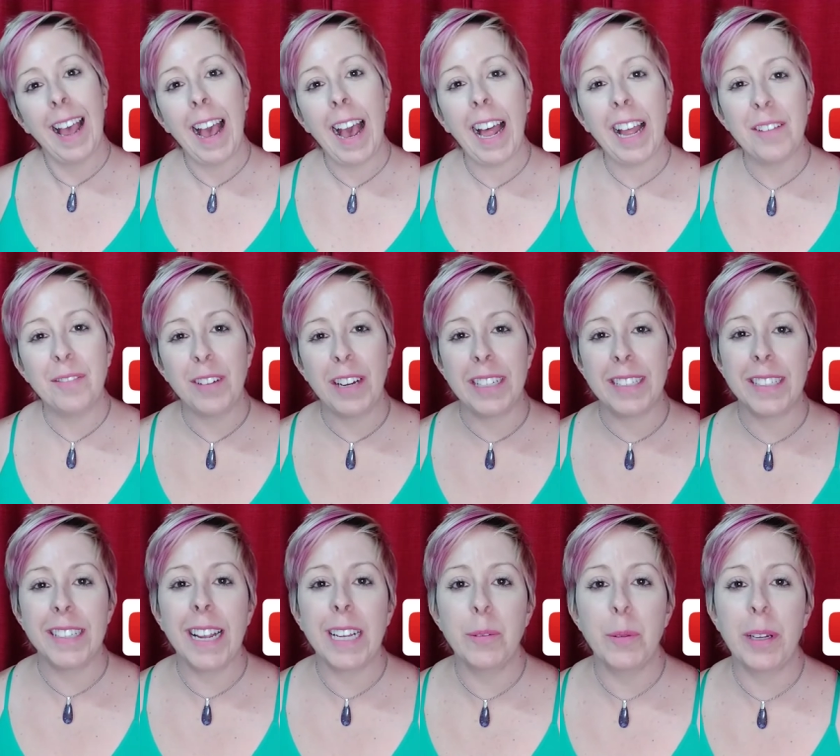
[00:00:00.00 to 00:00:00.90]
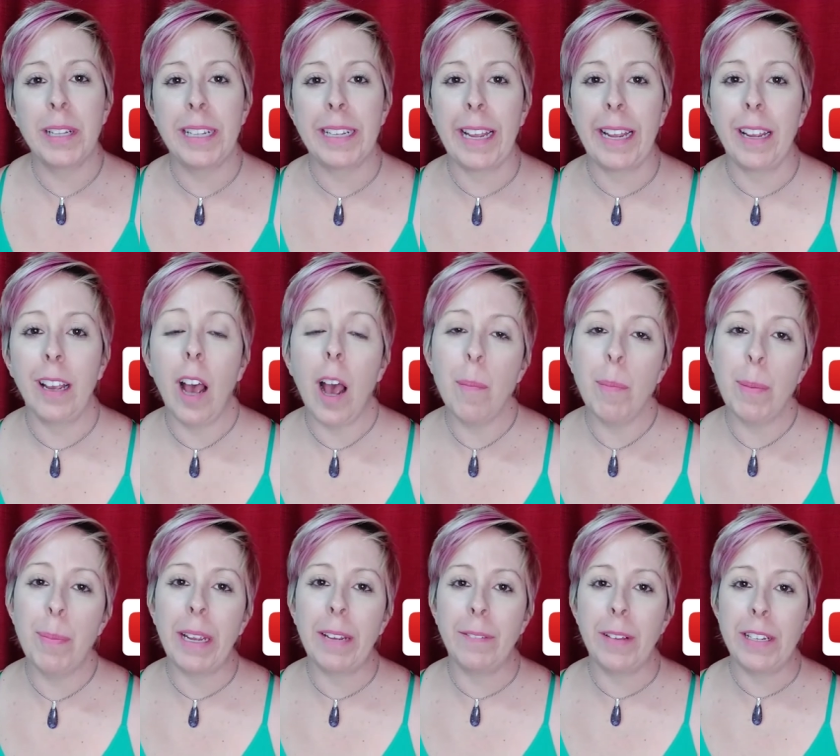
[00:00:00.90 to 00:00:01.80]
Hi friends, thanks for clicking. I'm the
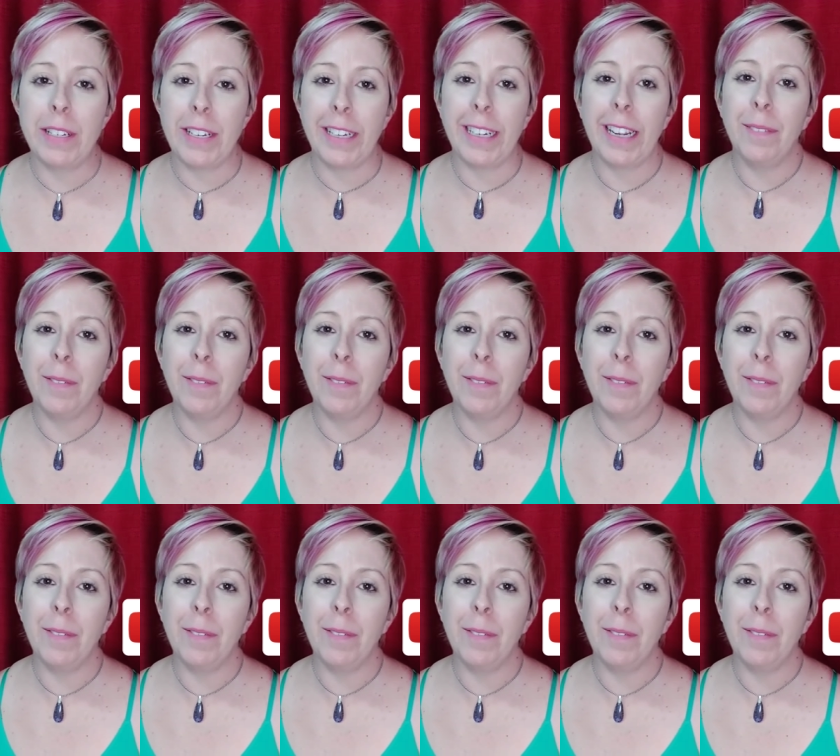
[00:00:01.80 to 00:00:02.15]
Pink Vegie.